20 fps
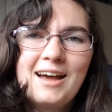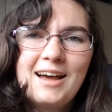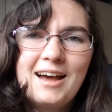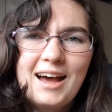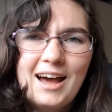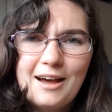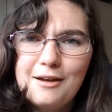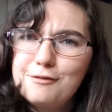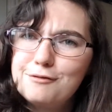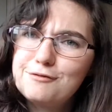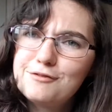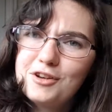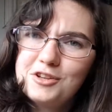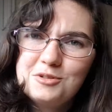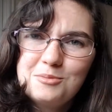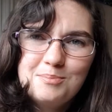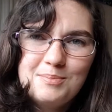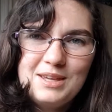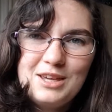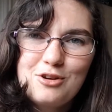have fun
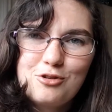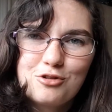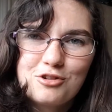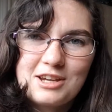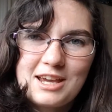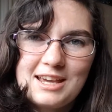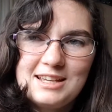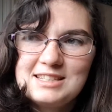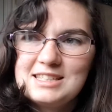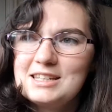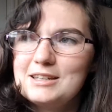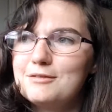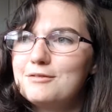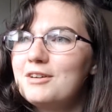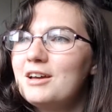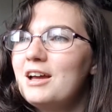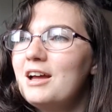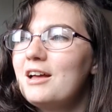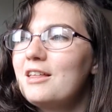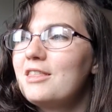and be creative.
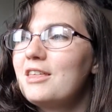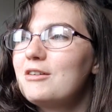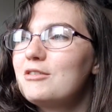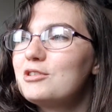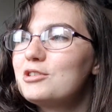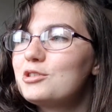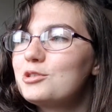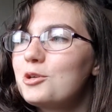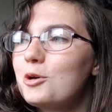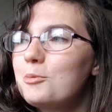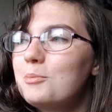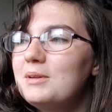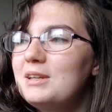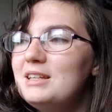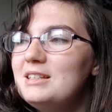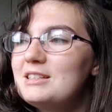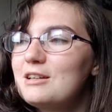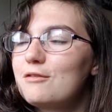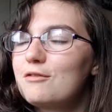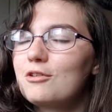There are so many
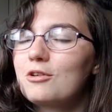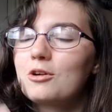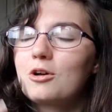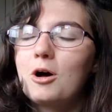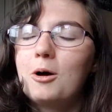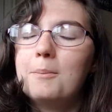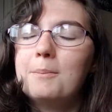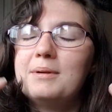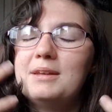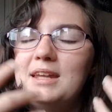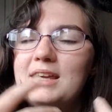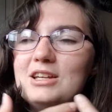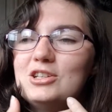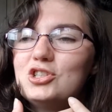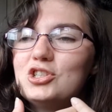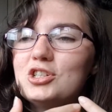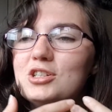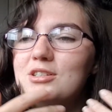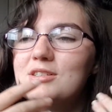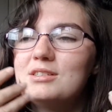different
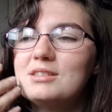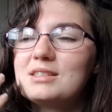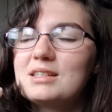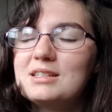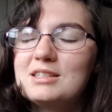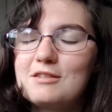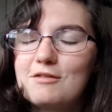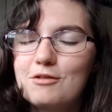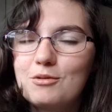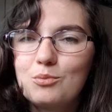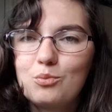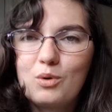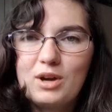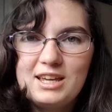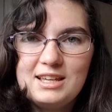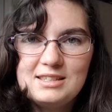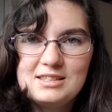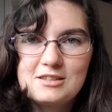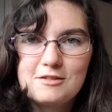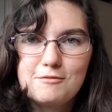combinations and different
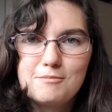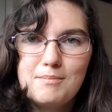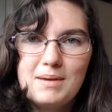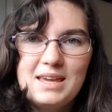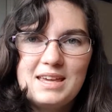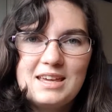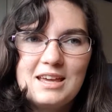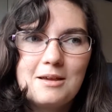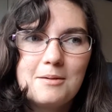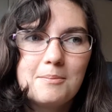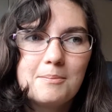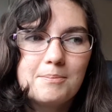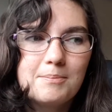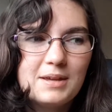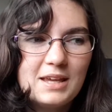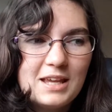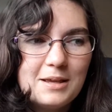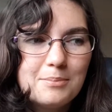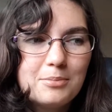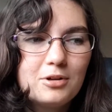ways of making
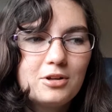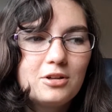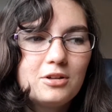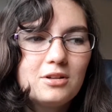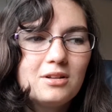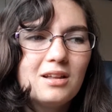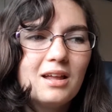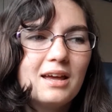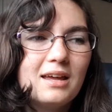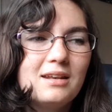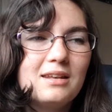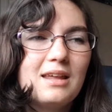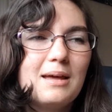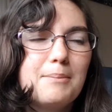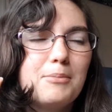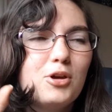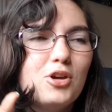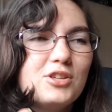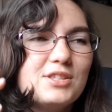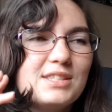people and their
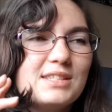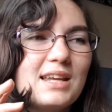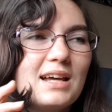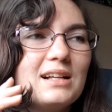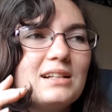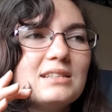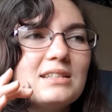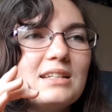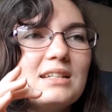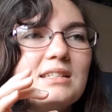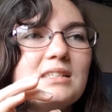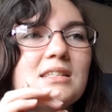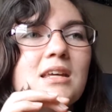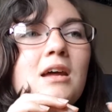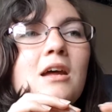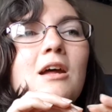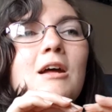personalities